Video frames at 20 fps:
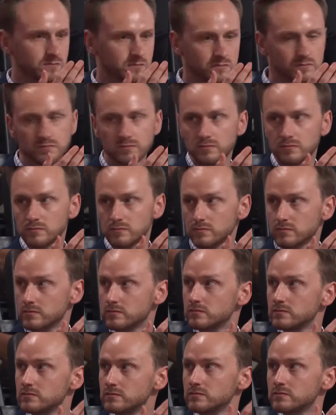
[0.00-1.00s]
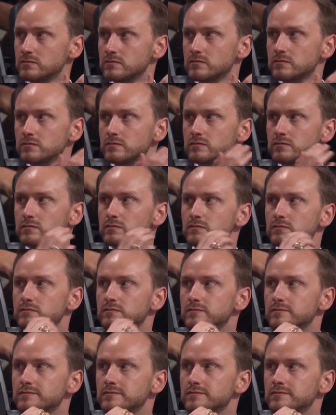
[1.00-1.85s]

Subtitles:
Nothing is said.